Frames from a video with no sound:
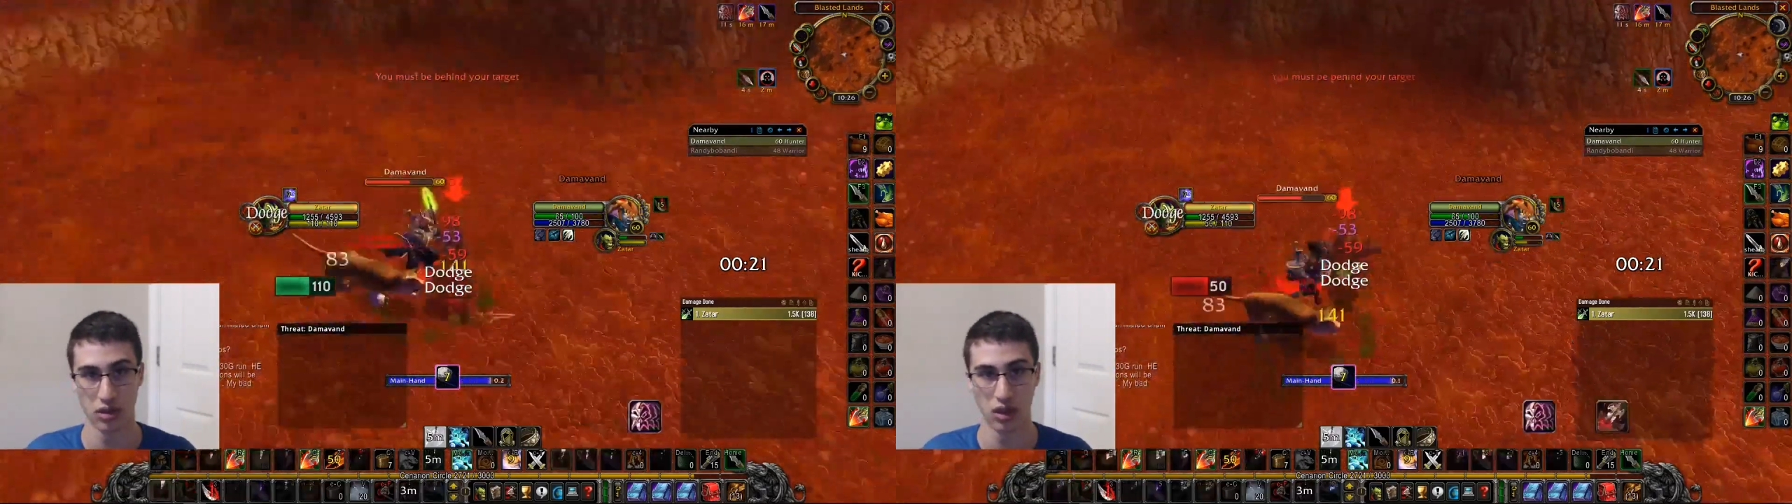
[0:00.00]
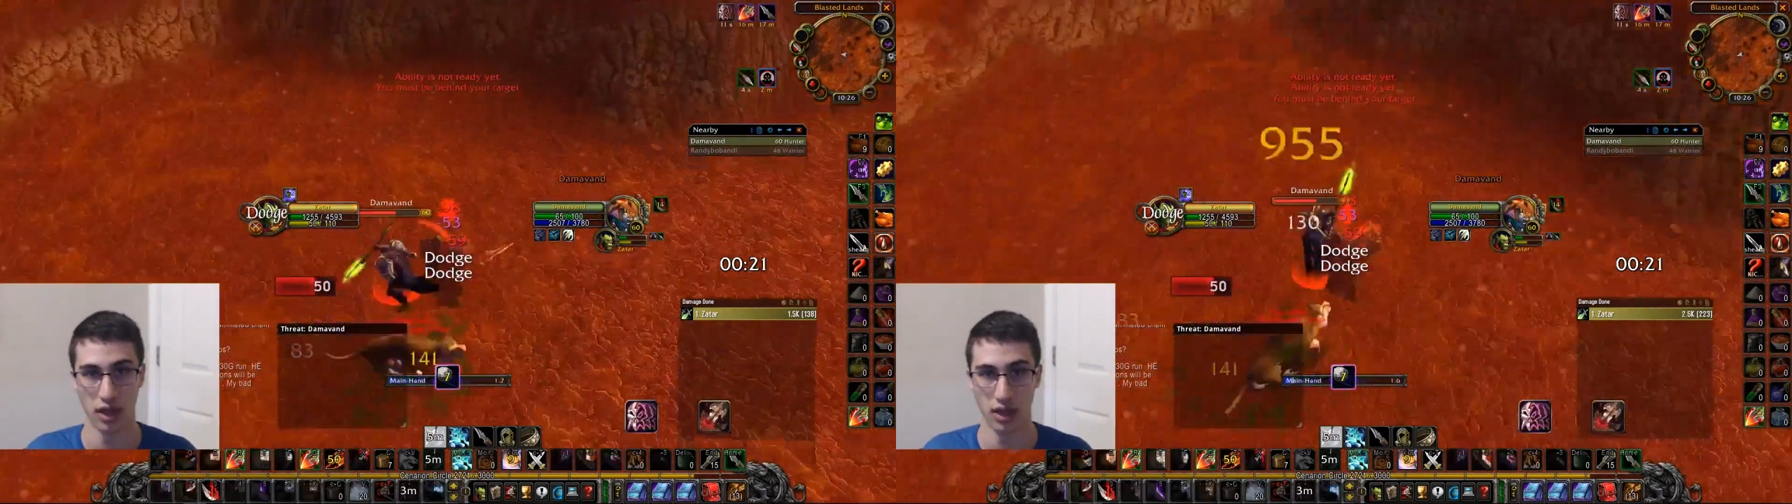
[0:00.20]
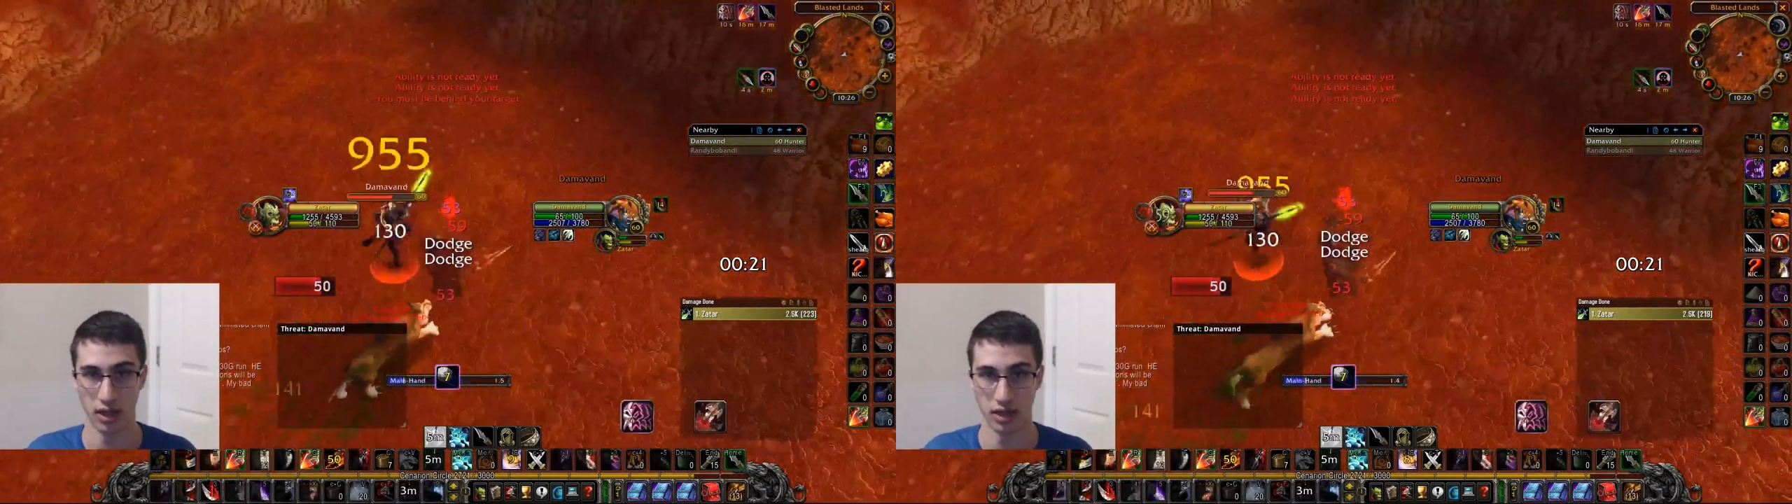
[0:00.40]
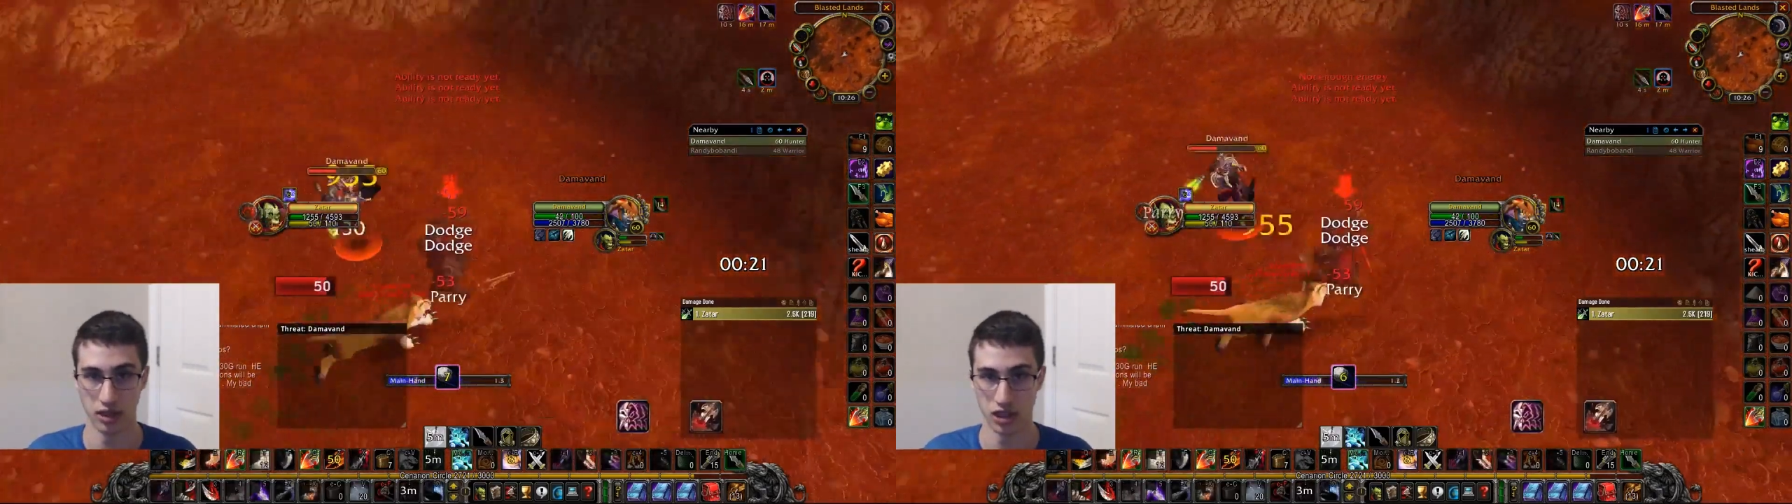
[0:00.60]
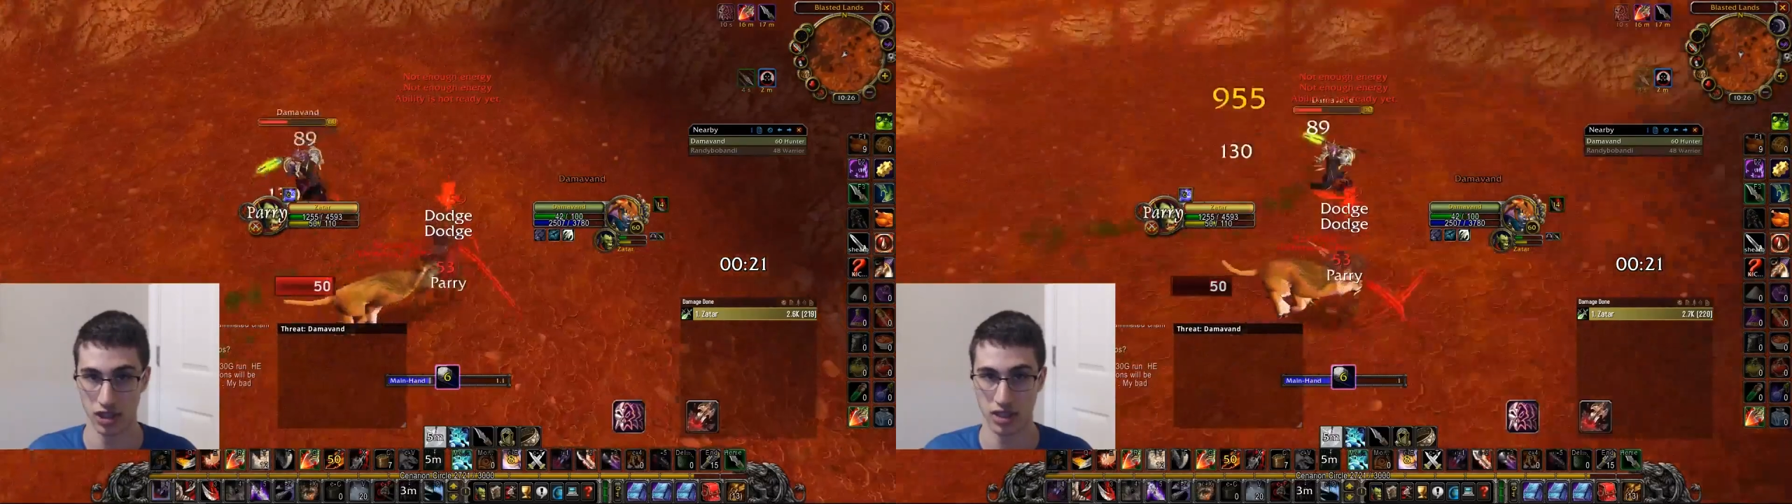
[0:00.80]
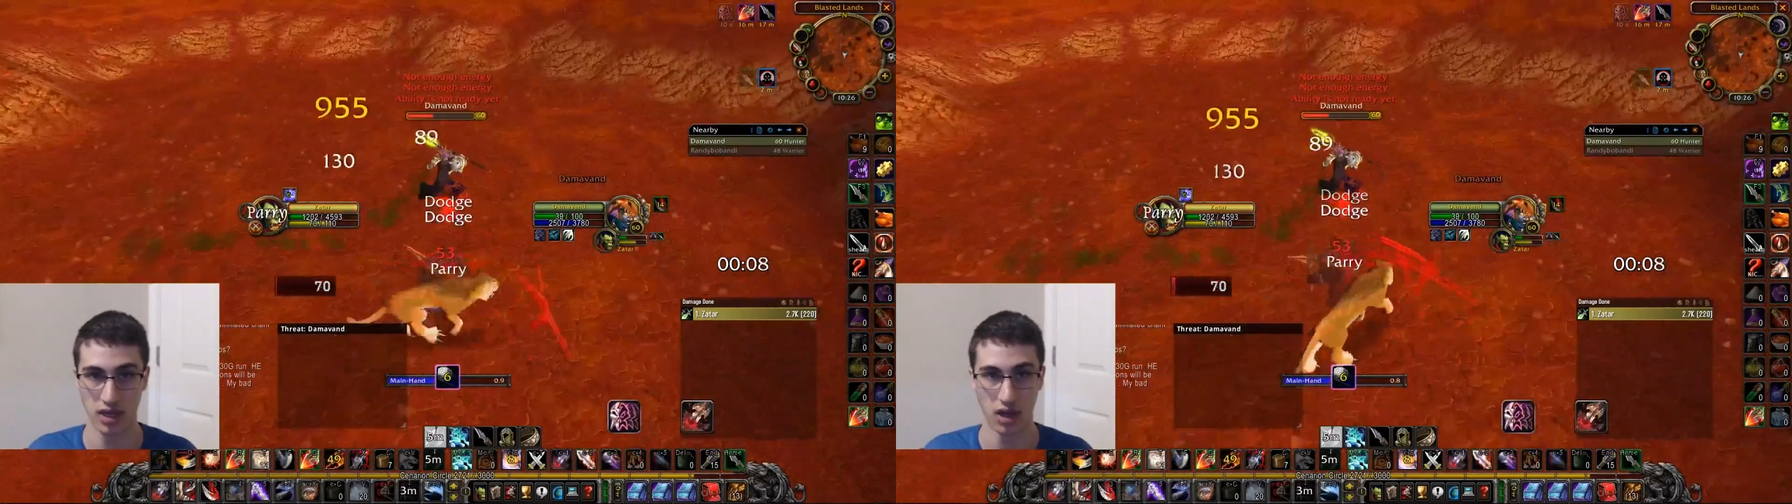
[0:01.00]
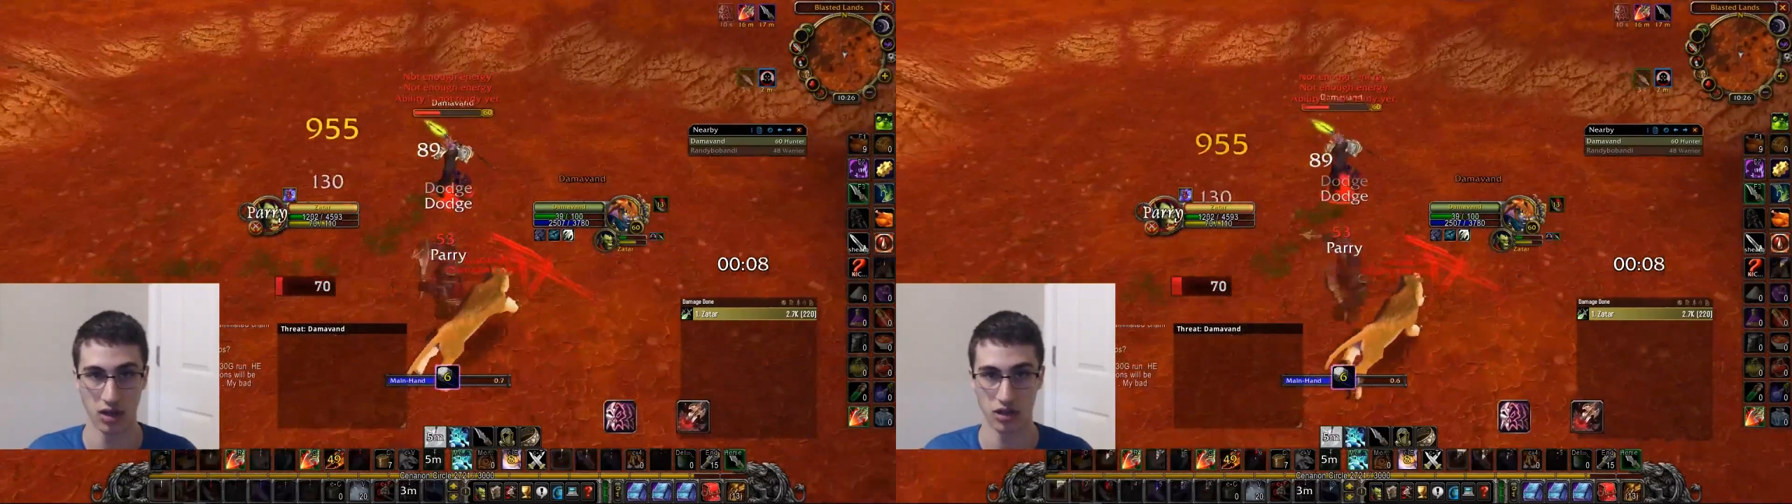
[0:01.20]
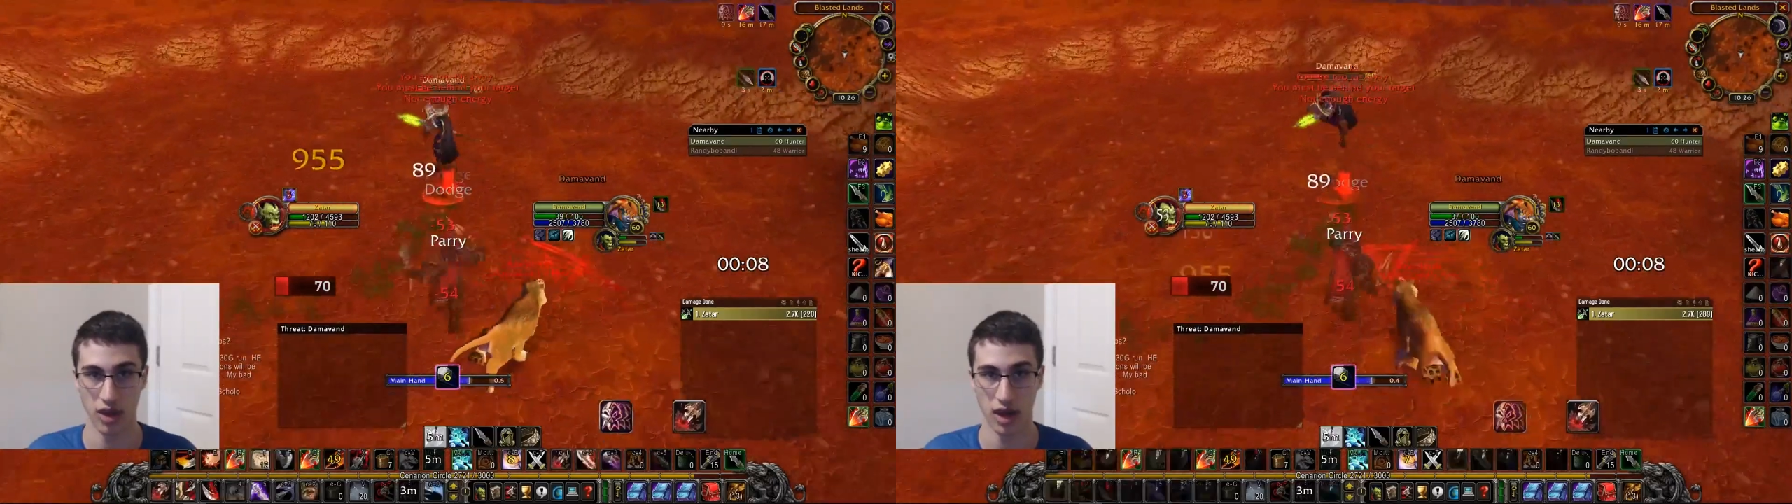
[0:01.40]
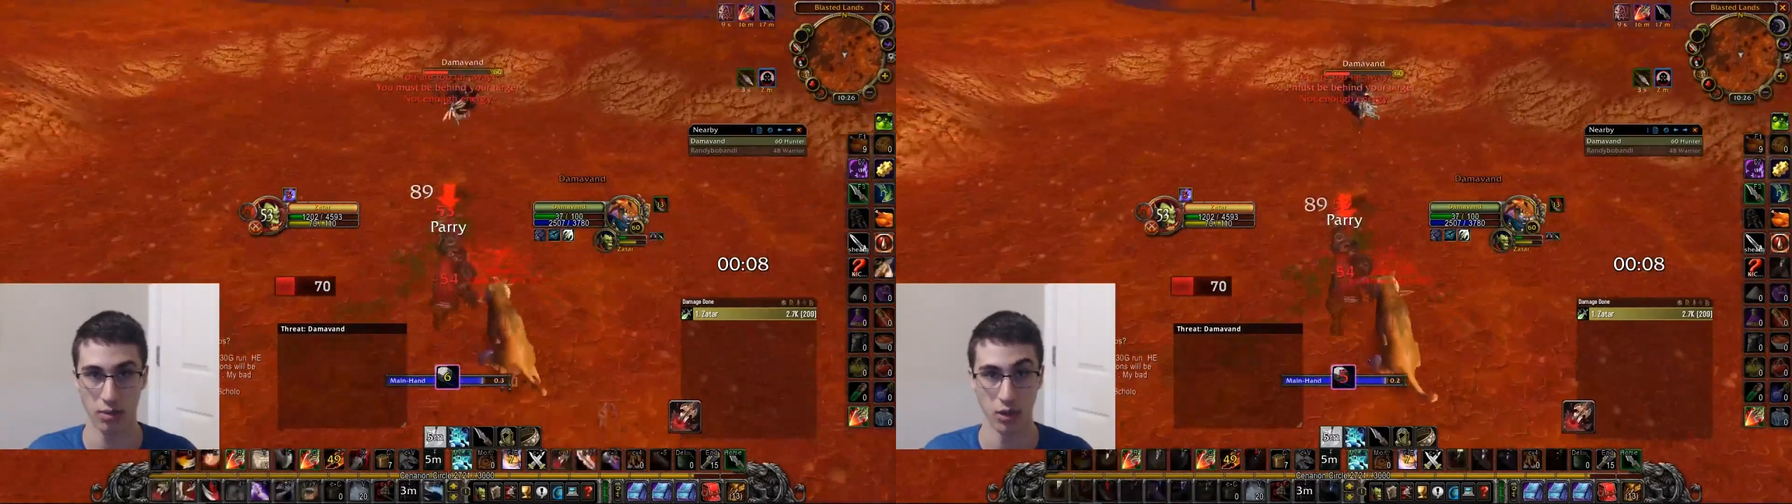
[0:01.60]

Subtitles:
and just sit on a trap,